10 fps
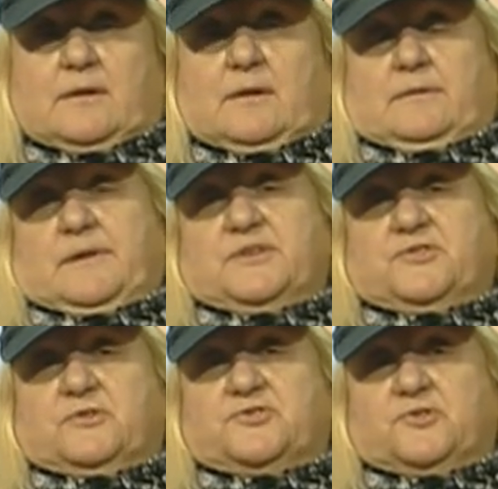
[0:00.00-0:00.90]

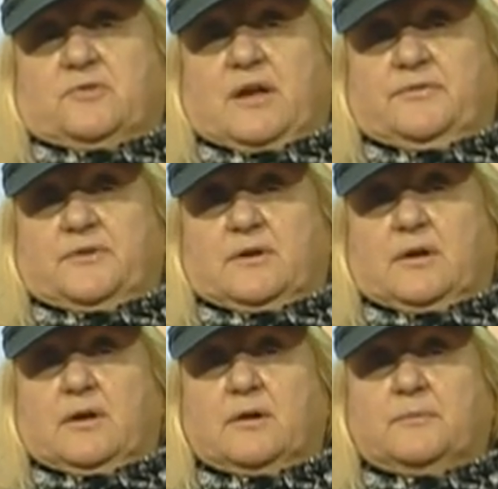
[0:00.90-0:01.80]
National Geographic
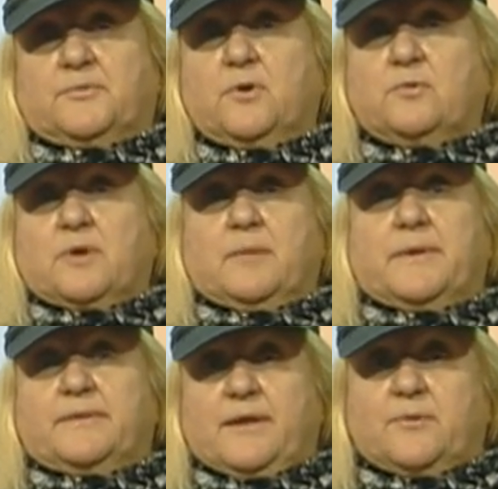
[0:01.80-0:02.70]
program
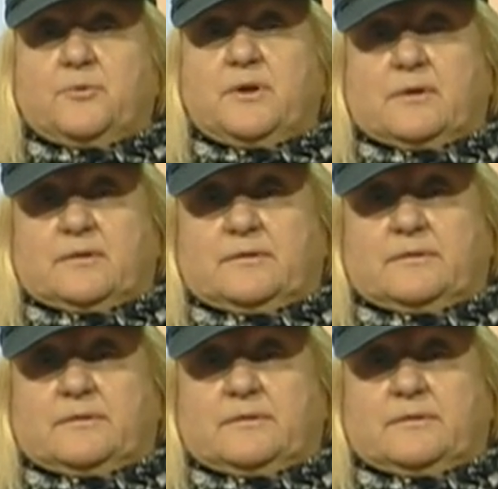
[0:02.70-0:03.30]
and they are real.